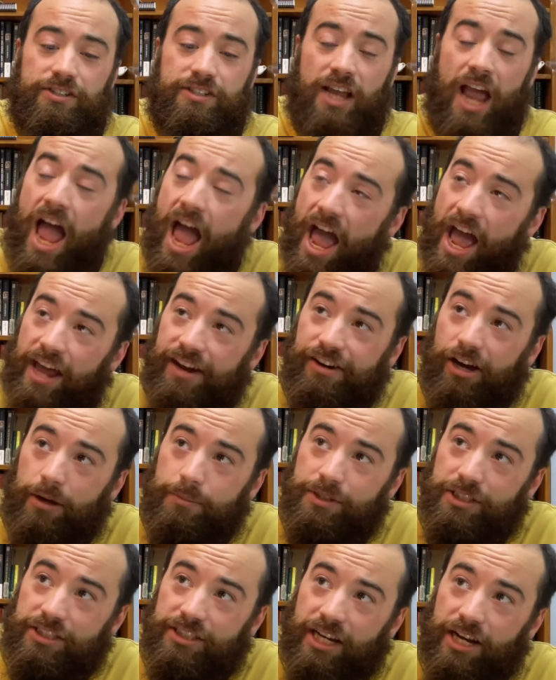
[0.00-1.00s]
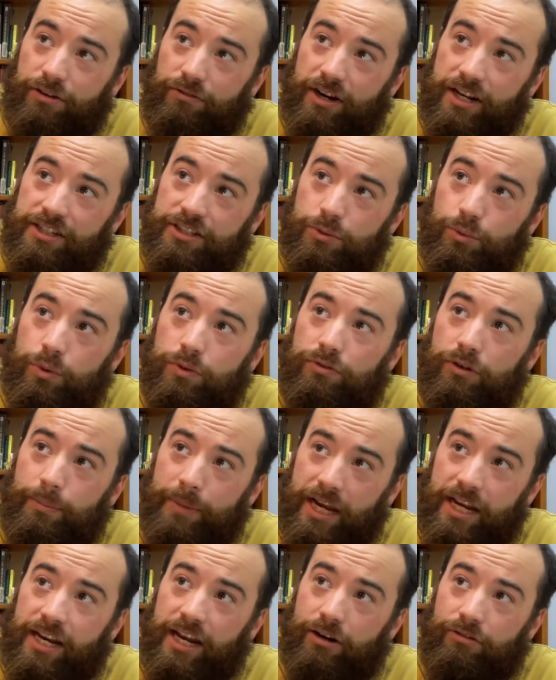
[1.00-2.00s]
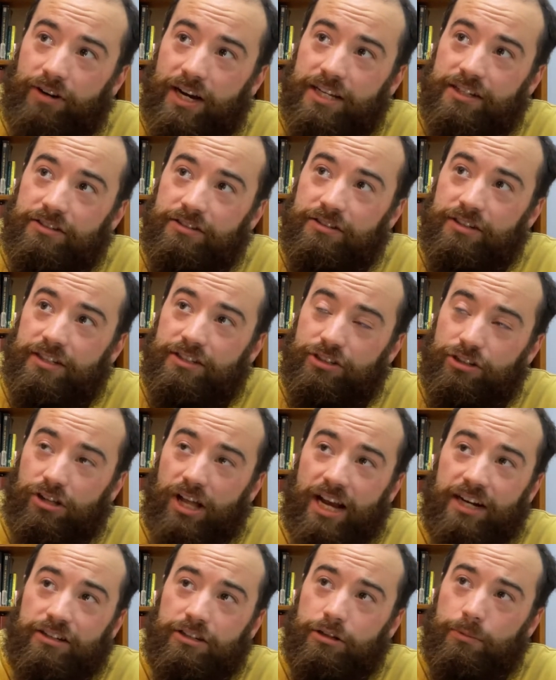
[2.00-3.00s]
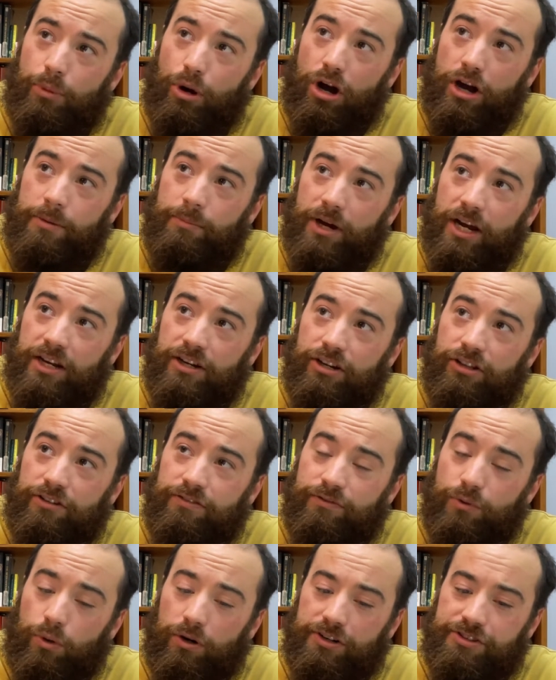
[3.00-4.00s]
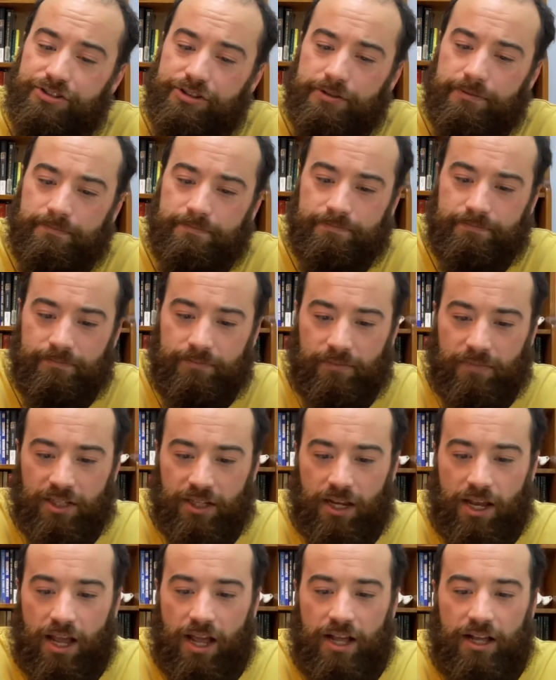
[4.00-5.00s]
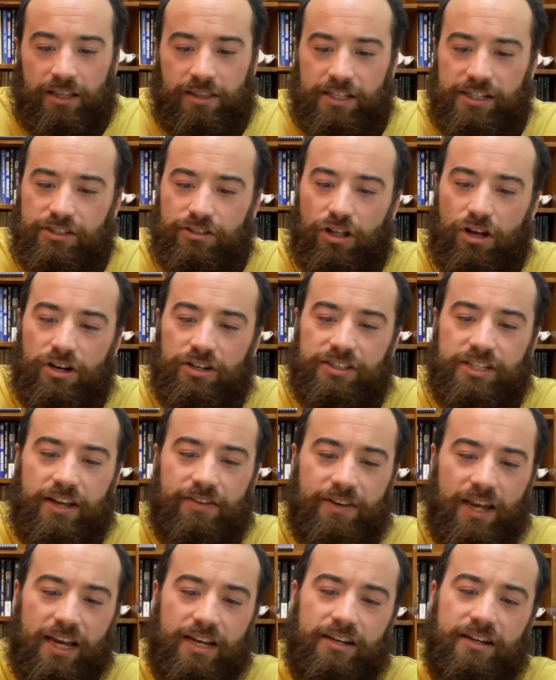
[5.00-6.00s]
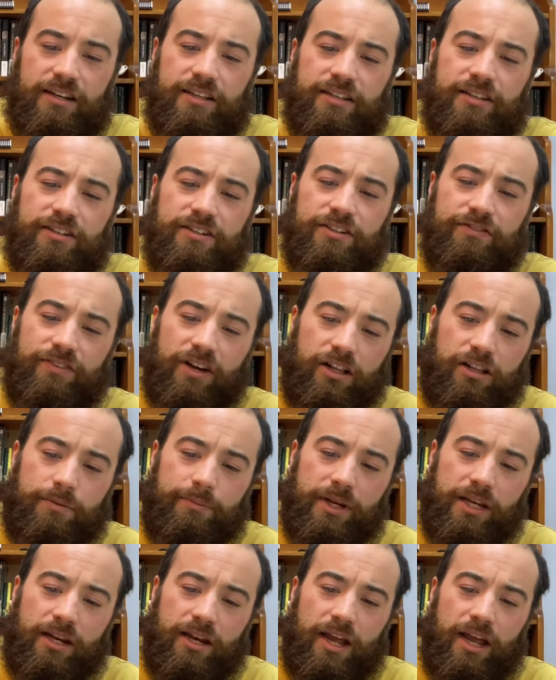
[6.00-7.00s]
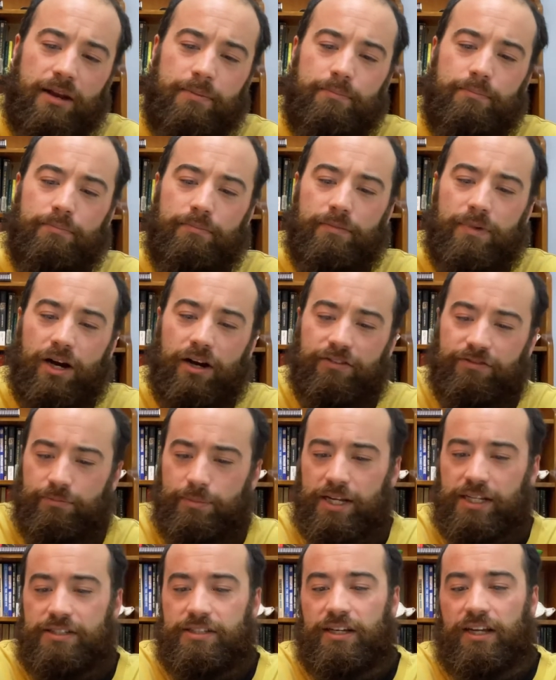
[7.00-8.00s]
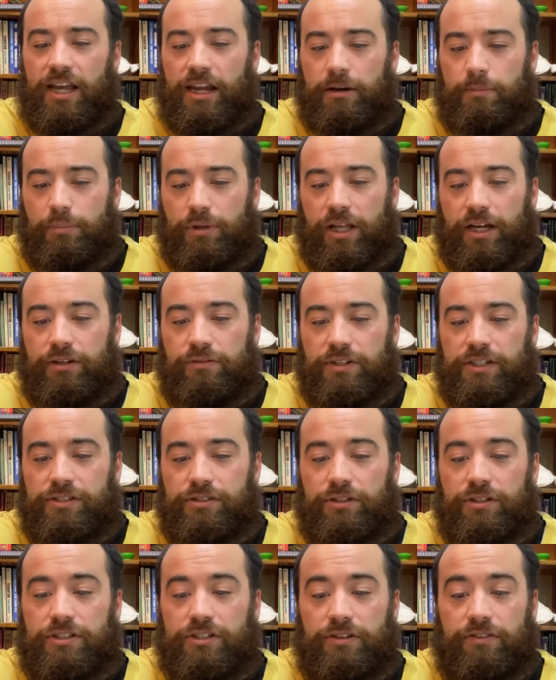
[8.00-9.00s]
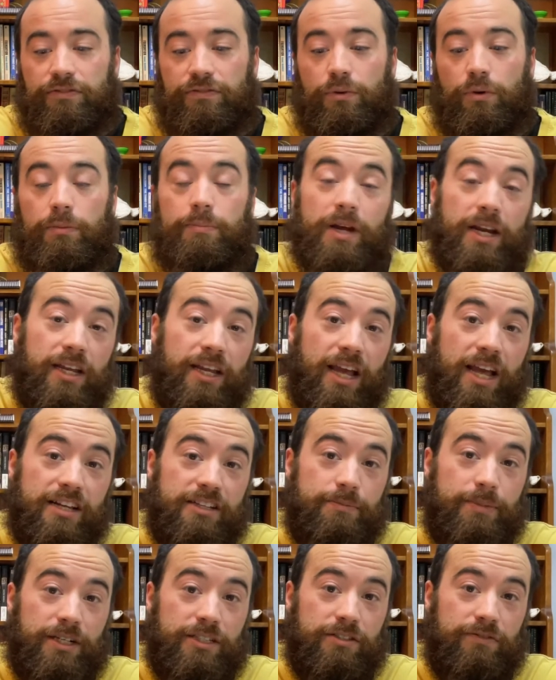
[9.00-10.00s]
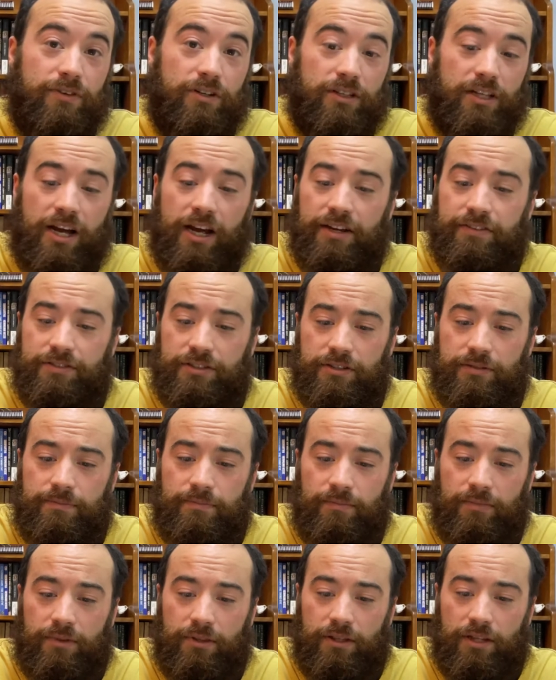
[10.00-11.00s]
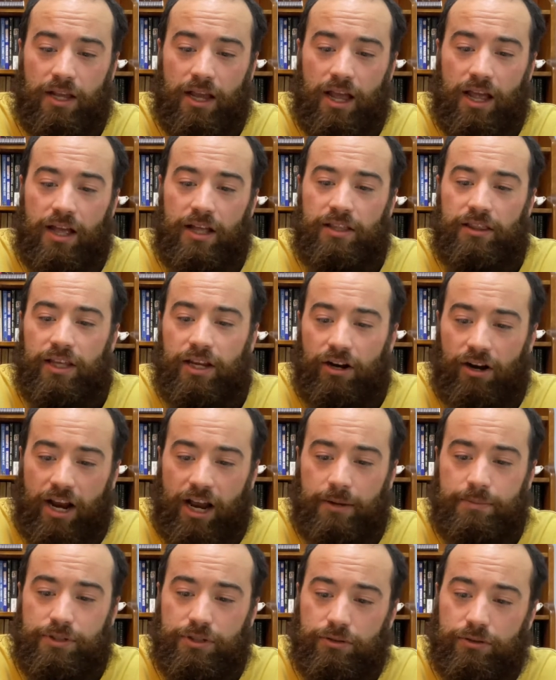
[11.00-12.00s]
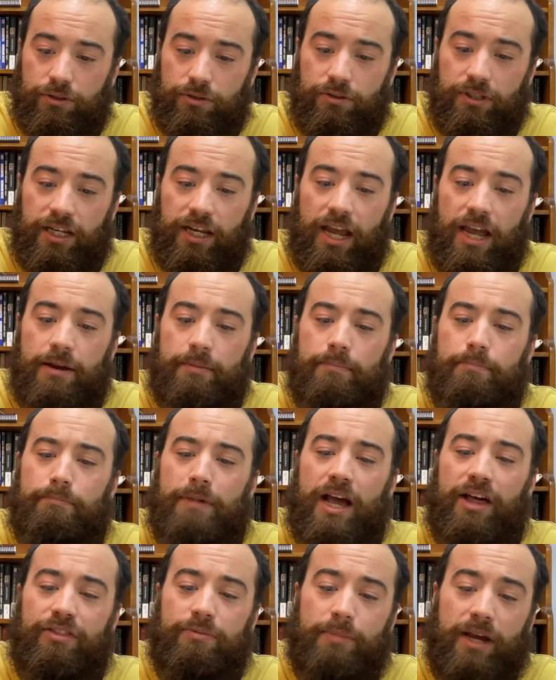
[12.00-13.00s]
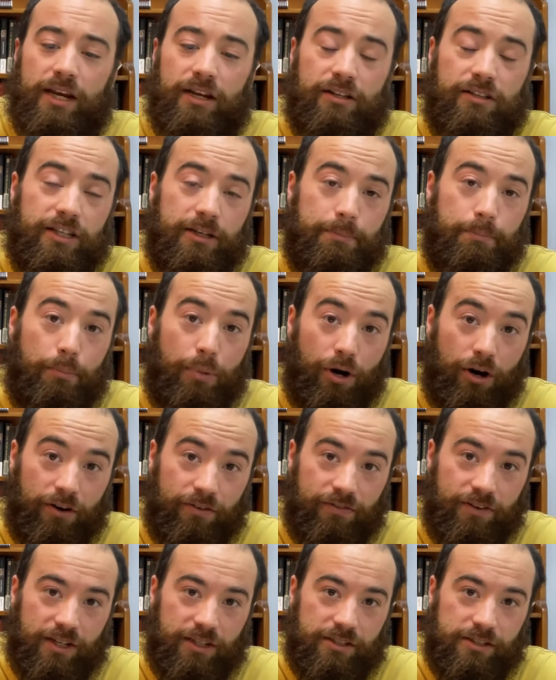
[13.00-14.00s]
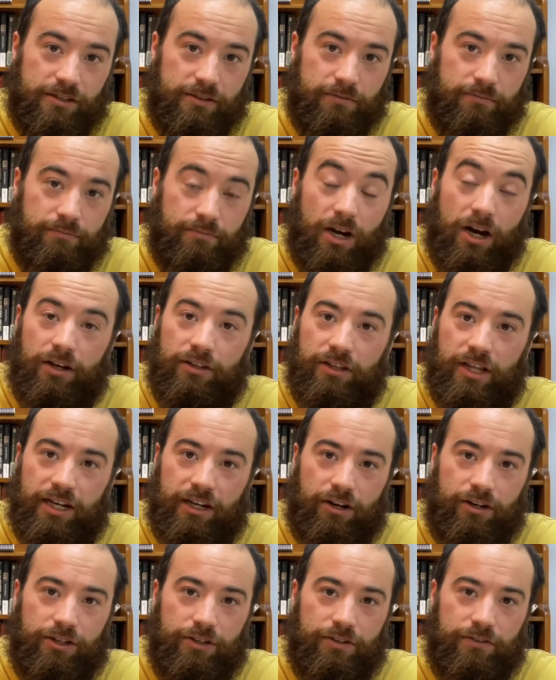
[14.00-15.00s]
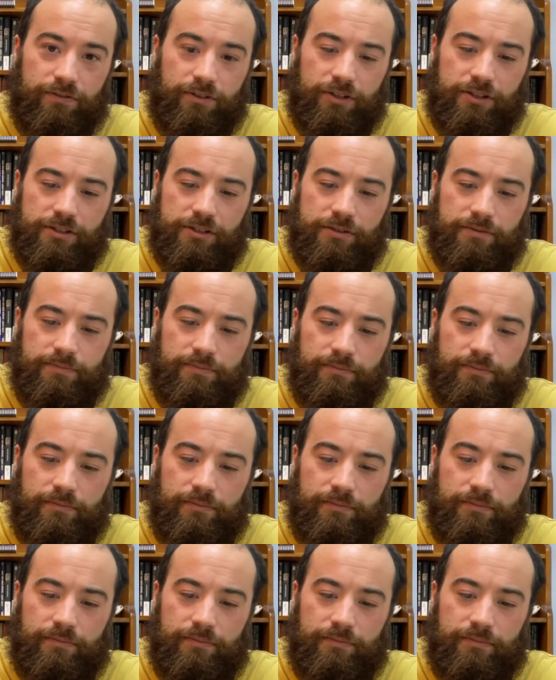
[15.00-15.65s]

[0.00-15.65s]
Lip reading: as an object at rest will remain at rest until acted upon by another force. These laws have aided in the development of basic and applied research for many aspects of our lives. They are absolutely and mathematically perfect, unlike our universe.